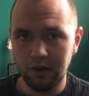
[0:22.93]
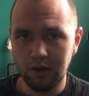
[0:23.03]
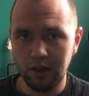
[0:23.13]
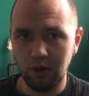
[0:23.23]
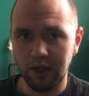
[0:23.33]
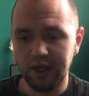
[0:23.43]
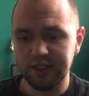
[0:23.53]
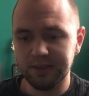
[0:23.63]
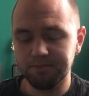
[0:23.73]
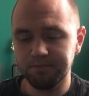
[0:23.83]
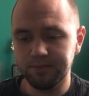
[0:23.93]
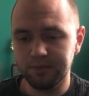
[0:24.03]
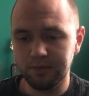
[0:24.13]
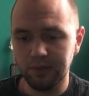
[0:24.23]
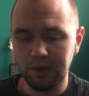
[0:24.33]
Hello guys,
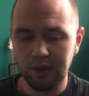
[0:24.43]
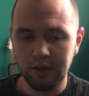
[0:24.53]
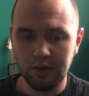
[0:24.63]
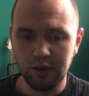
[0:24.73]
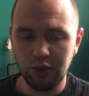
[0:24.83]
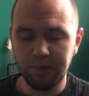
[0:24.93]
new